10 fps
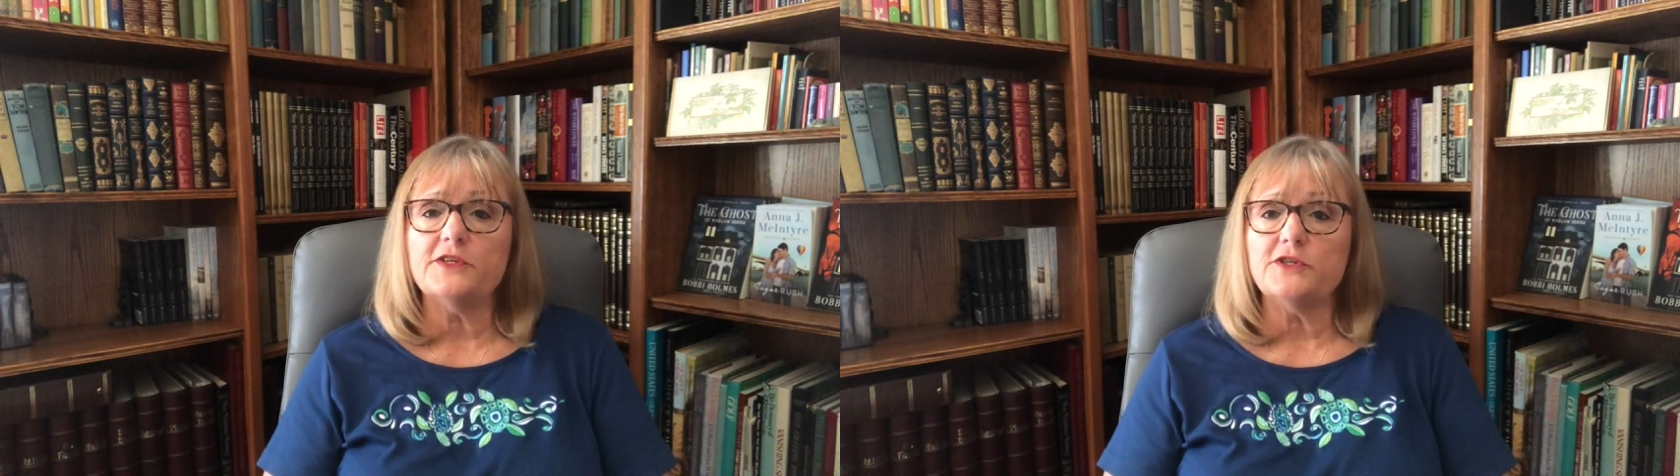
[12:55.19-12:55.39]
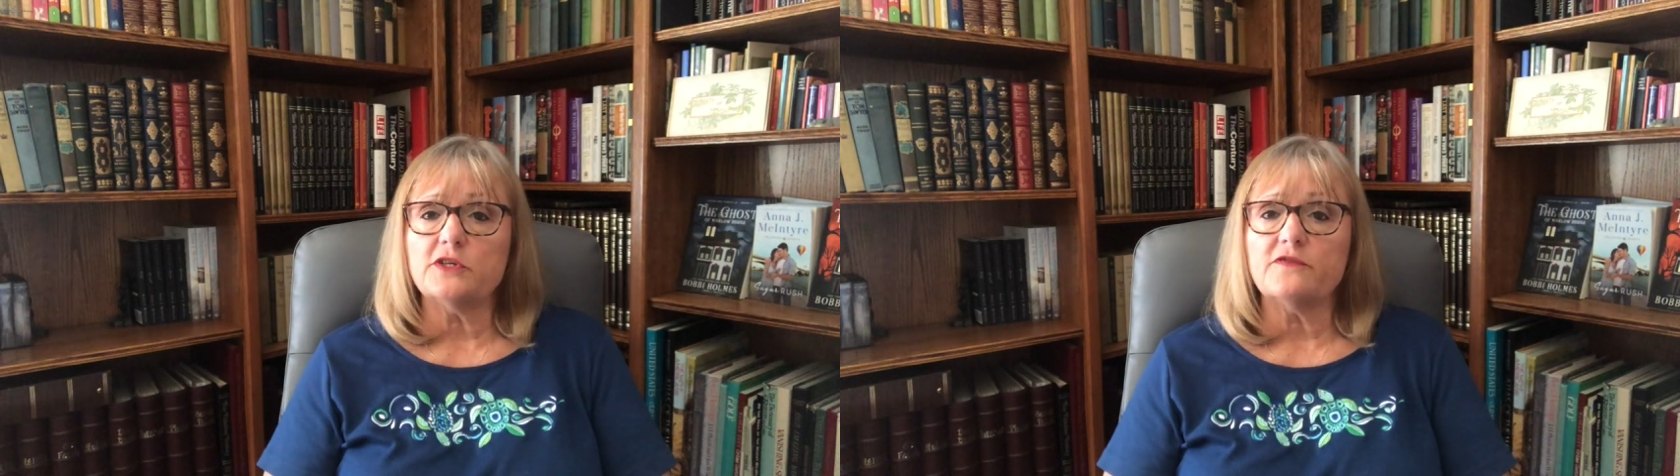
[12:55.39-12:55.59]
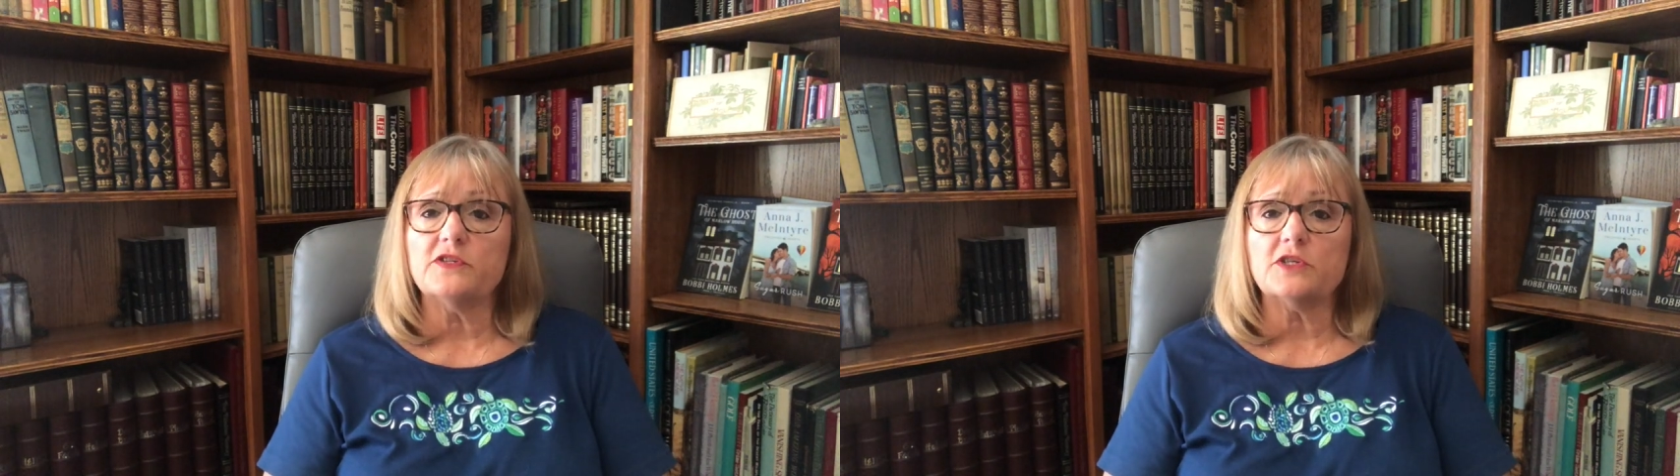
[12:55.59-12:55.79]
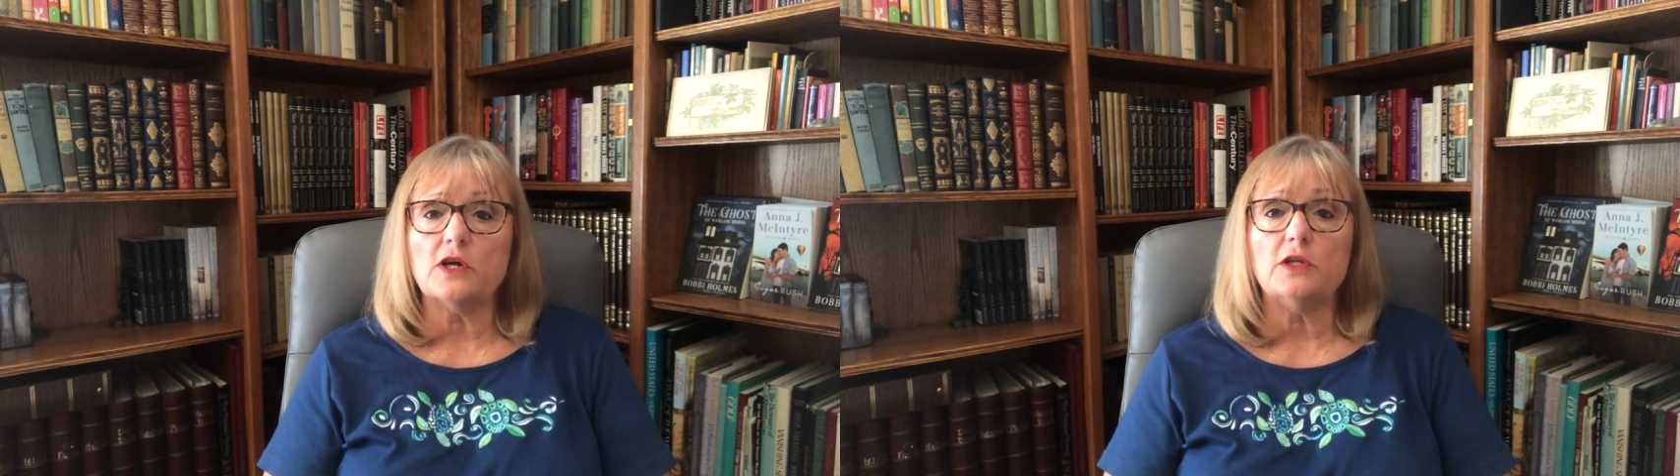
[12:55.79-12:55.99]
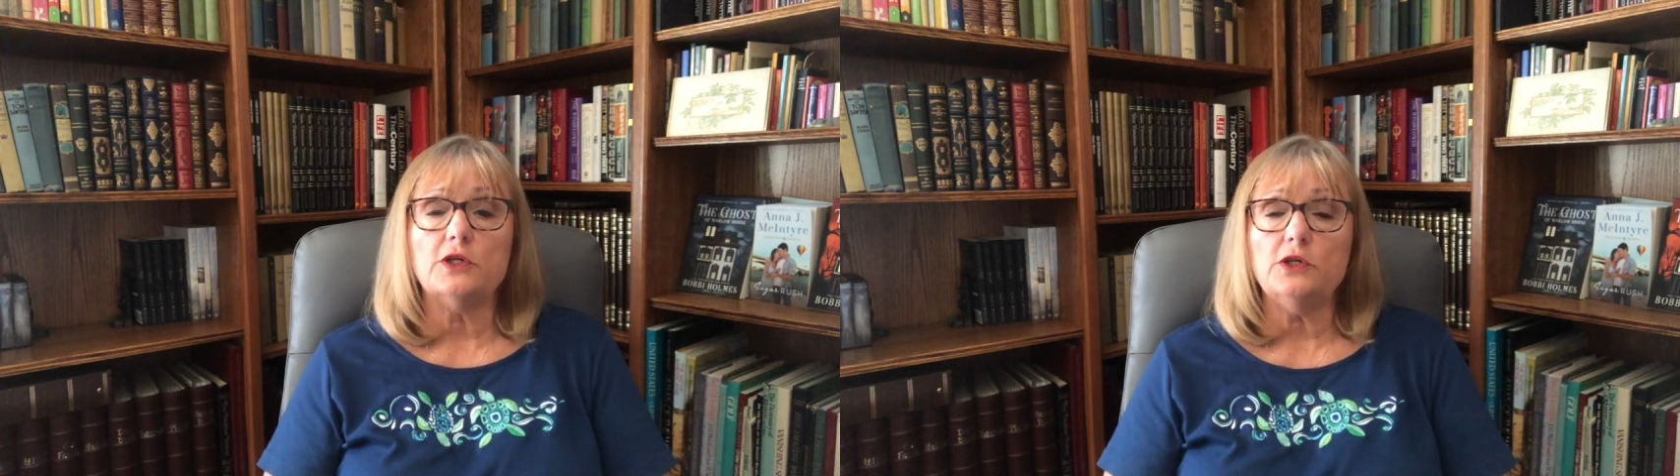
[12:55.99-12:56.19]
service
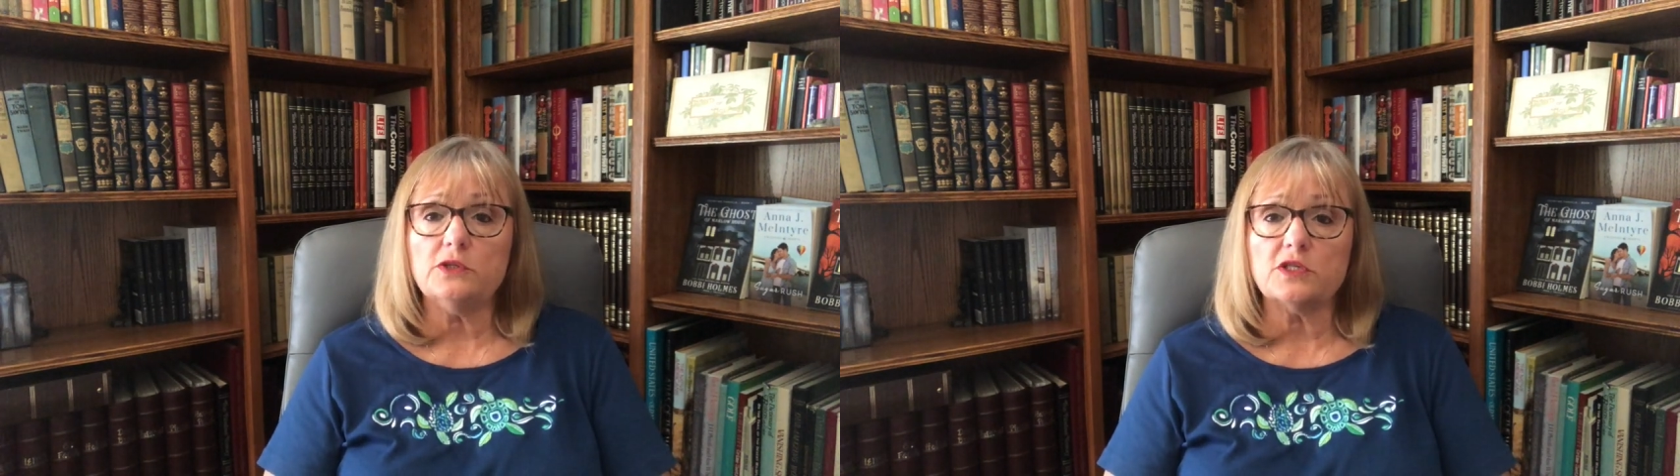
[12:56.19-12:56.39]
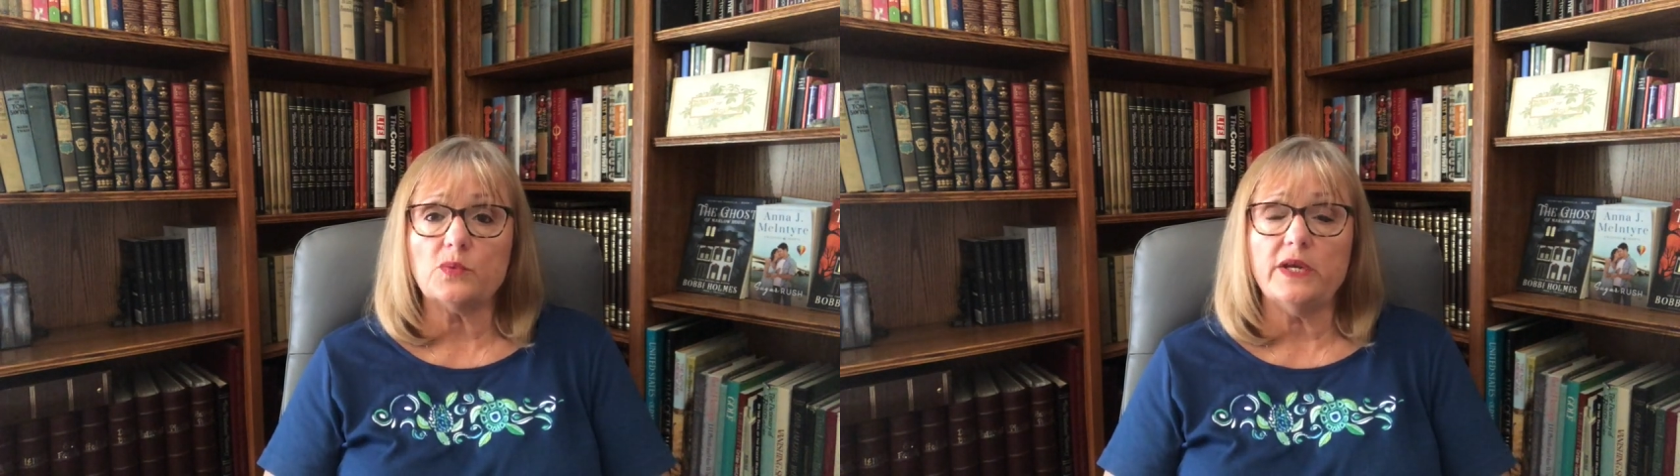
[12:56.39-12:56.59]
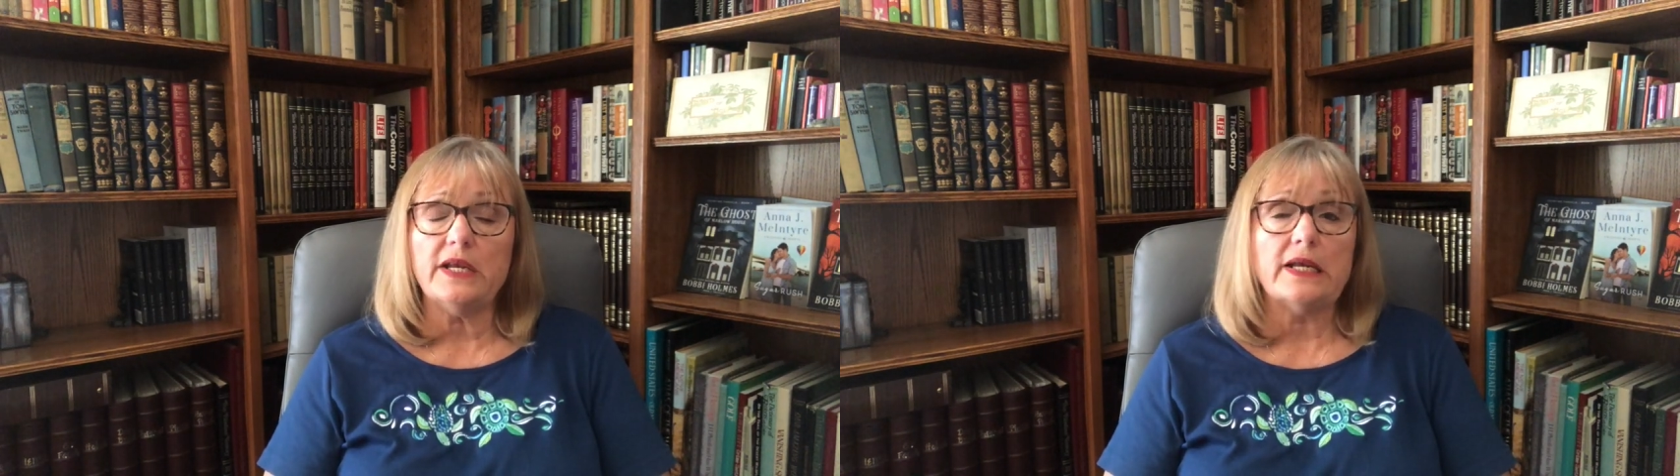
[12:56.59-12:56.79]
called Hootsuite,